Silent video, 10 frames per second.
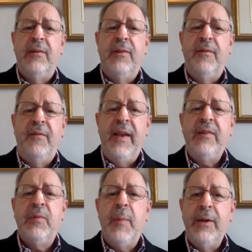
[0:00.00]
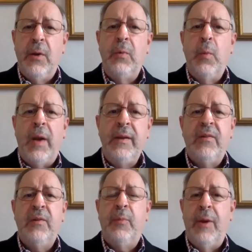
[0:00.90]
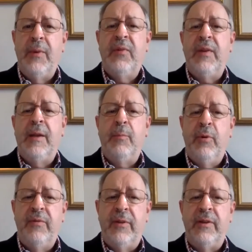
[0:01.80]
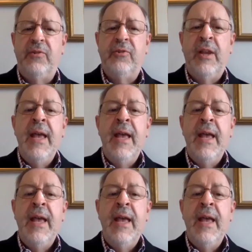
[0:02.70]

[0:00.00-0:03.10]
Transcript: to face my own white supremacy and privilege,